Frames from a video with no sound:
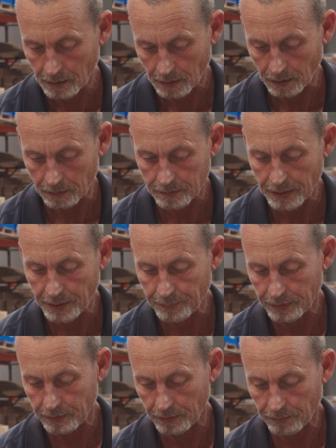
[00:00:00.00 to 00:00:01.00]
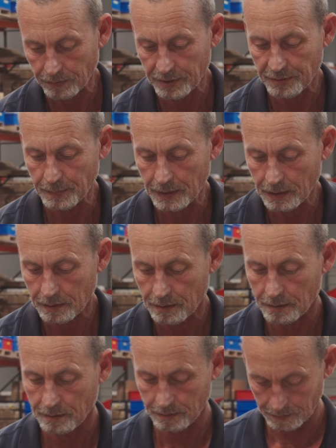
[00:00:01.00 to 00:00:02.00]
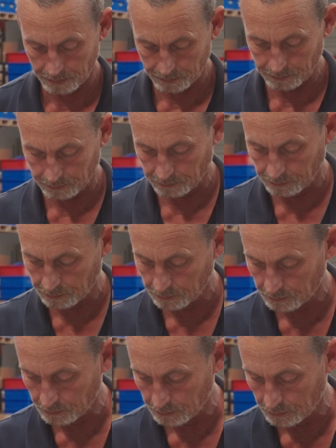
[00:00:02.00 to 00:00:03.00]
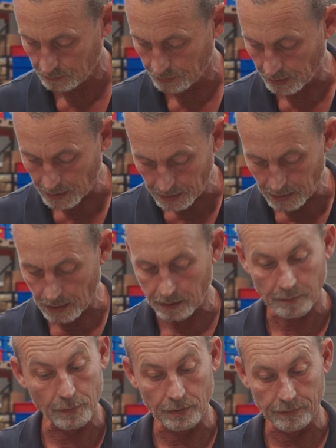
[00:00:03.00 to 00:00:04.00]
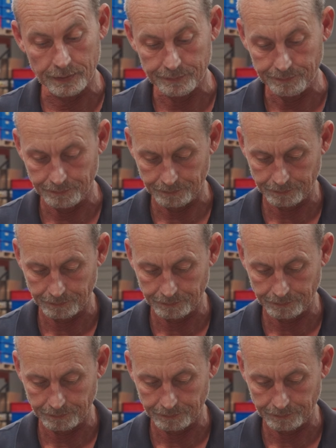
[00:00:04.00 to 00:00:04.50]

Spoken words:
I'll tape it in 3 spots, trying not to move it.